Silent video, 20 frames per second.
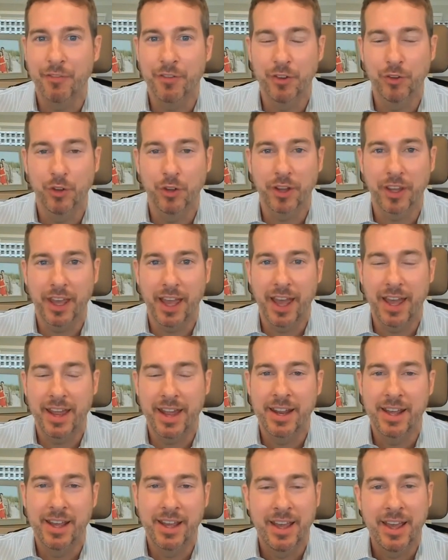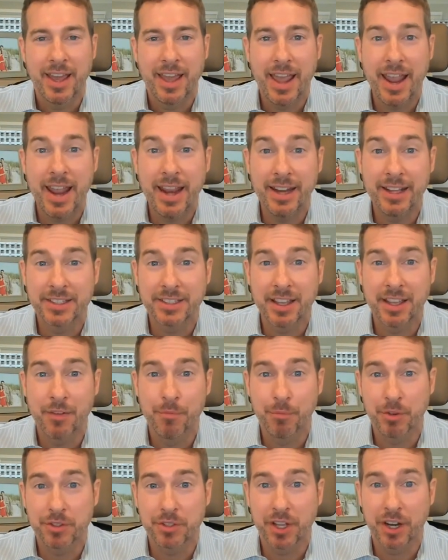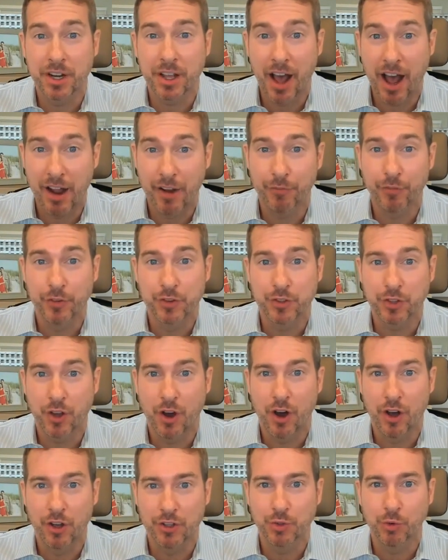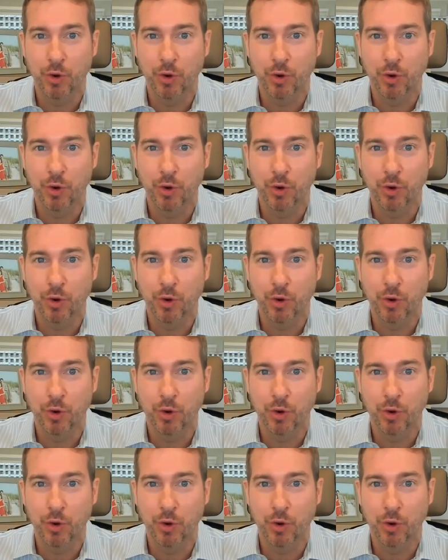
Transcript: If you look at 87% of conference calls,